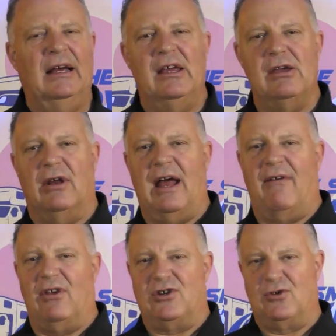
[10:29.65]
You could have
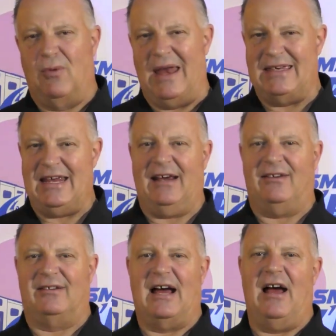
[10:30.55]
the Schwintek
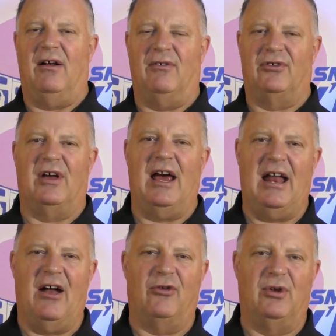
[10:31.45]
style of slide
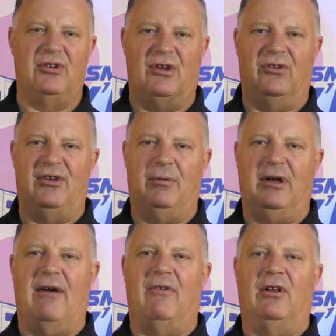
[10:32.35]
outs, which those typically
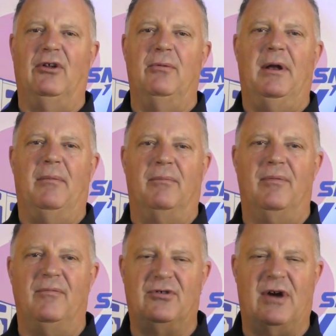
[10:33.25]
have an aluminum
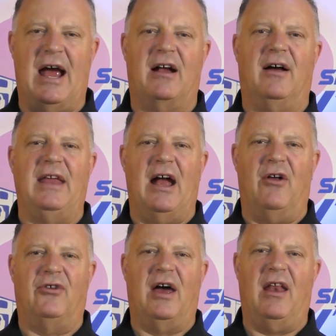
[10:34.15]
track on the
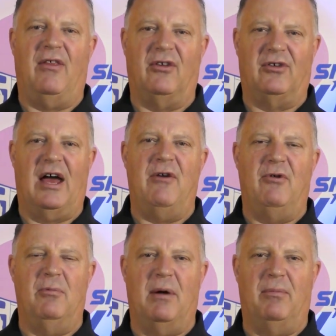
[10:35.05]
outside of the slide
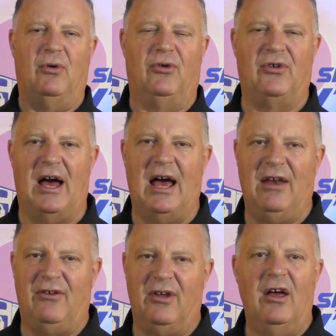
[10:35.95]
room on both
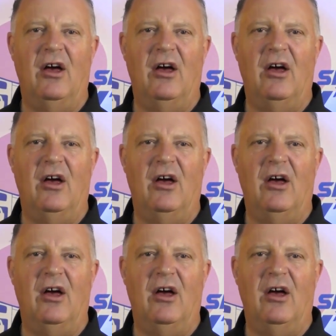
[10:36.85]
sides.